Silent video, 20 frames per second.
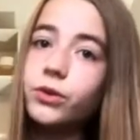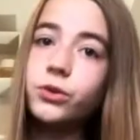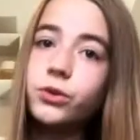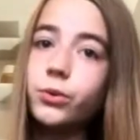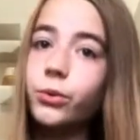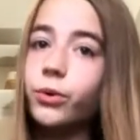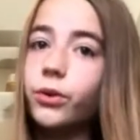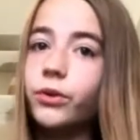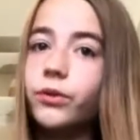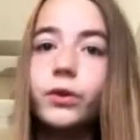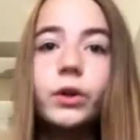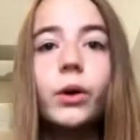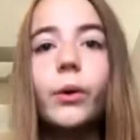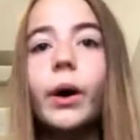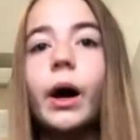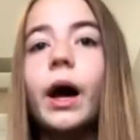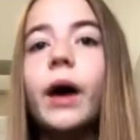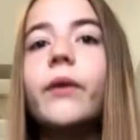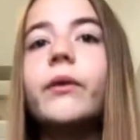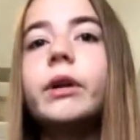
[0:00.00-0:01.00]
tool if you
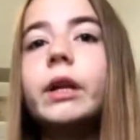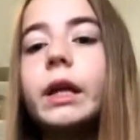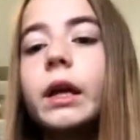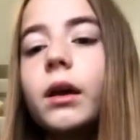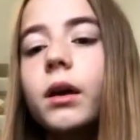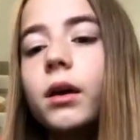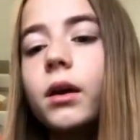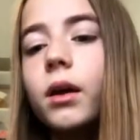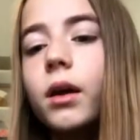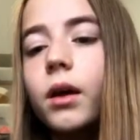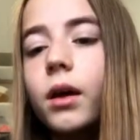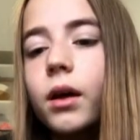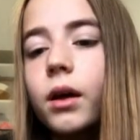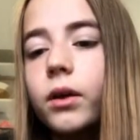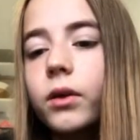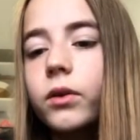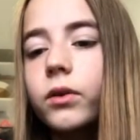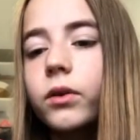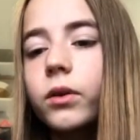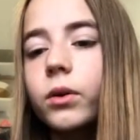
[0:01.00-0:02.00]
don't have any.
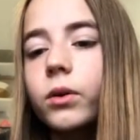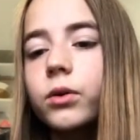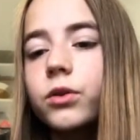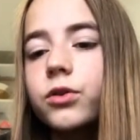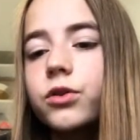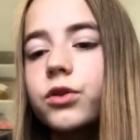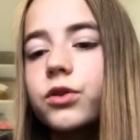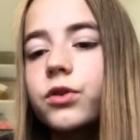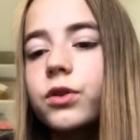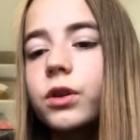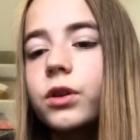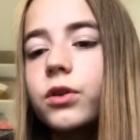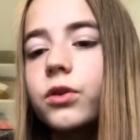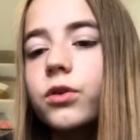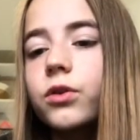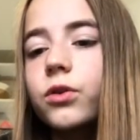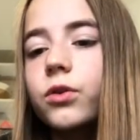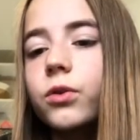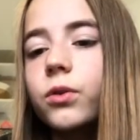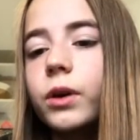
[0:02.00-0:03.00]
So you're just gonna
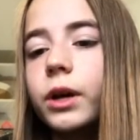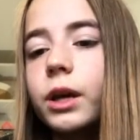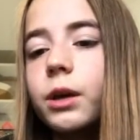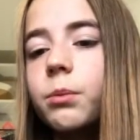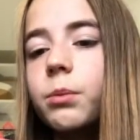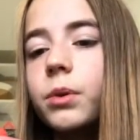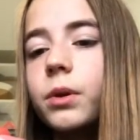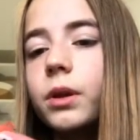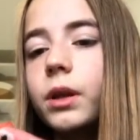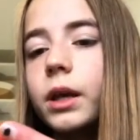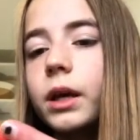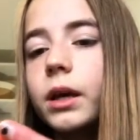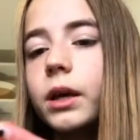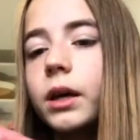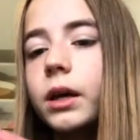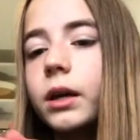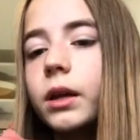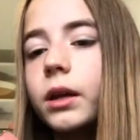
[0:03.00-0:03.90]
scrape kind